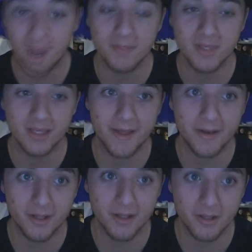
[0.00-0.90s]
being
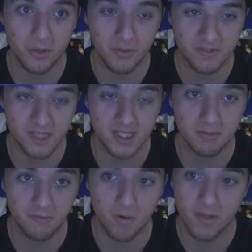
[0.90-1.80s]
that, we've seen
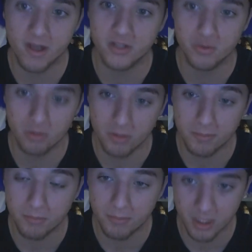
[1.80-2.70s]
before that it is wood
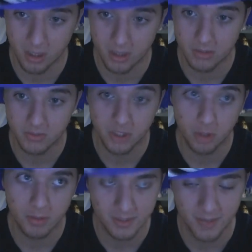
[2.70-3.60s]
when
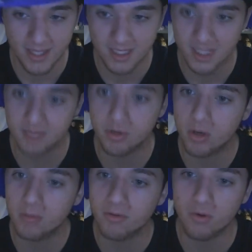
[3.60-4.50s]
Tobi's mask has
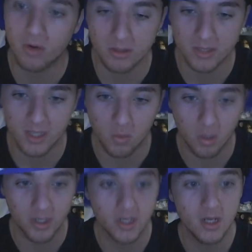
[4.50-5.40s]
broken before, it looks like
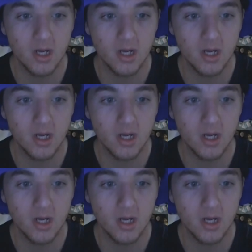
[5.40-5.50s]
wood.